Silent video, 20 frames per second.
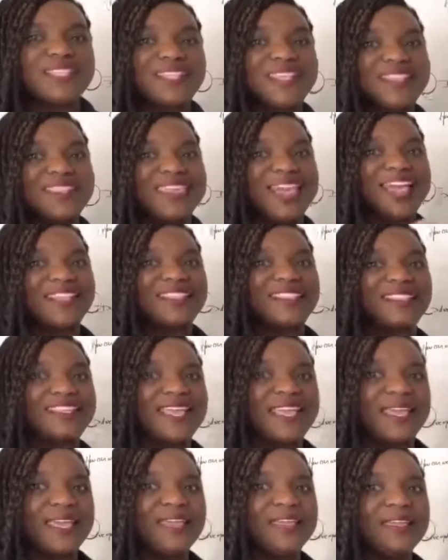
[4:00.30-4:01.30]
and then that's
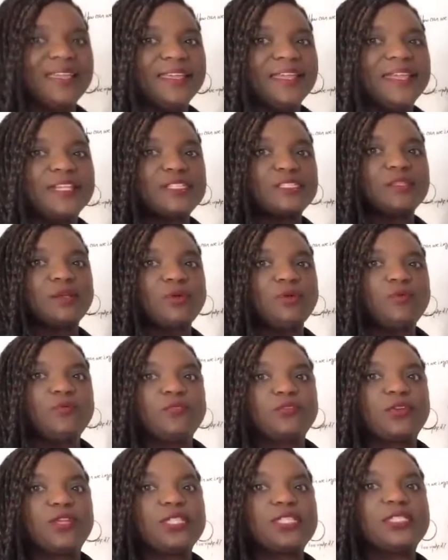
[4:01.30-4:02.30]
it it's
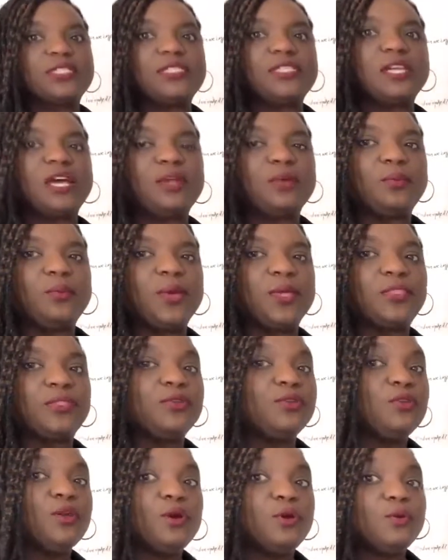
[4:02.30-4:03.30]
over, it's done with.
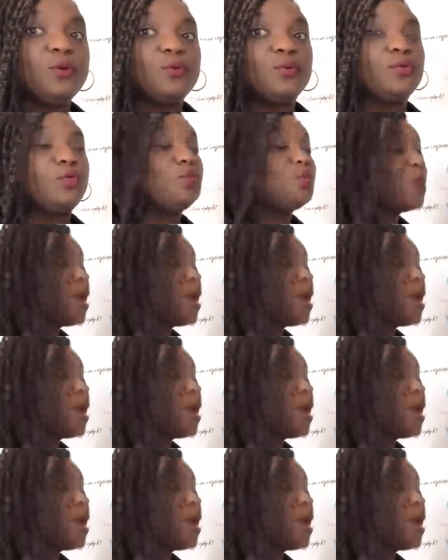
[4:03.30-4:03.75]
No, you